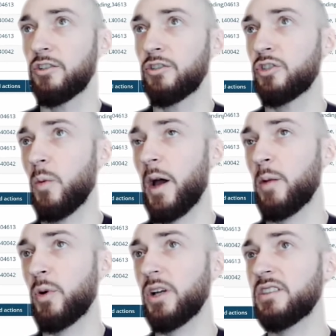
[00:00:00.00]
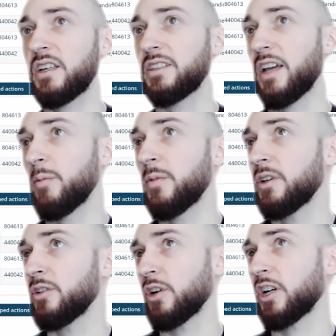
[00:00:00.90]
So by printing them,
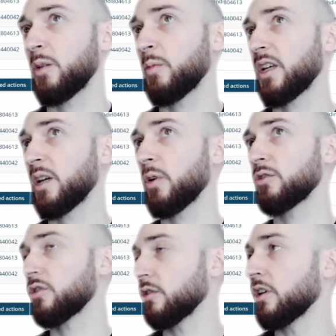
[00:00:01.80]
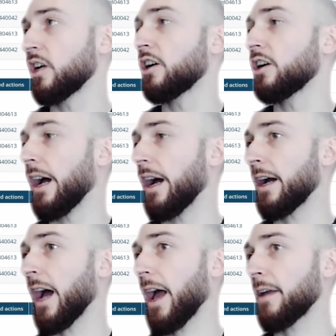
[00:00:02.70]
you're going to be able to
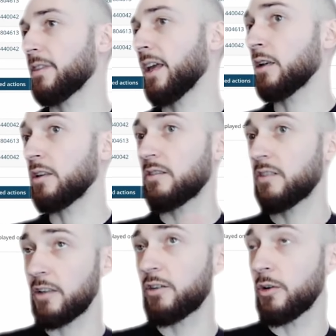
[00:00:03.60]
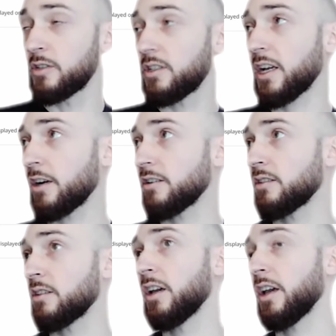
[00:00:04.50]
then take those stickers
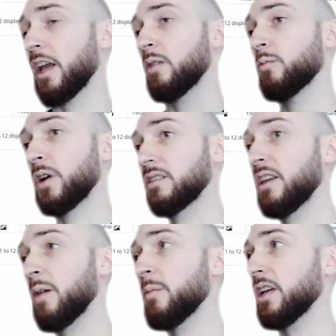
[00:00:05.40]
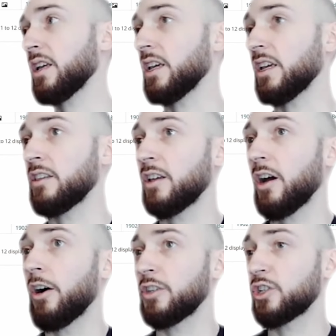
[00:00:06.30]
and bring them in
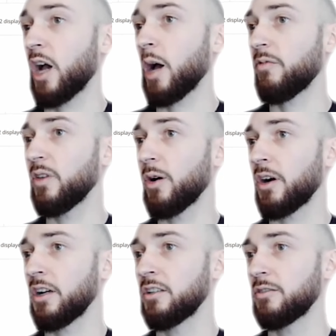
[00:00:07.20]
on the shop floor.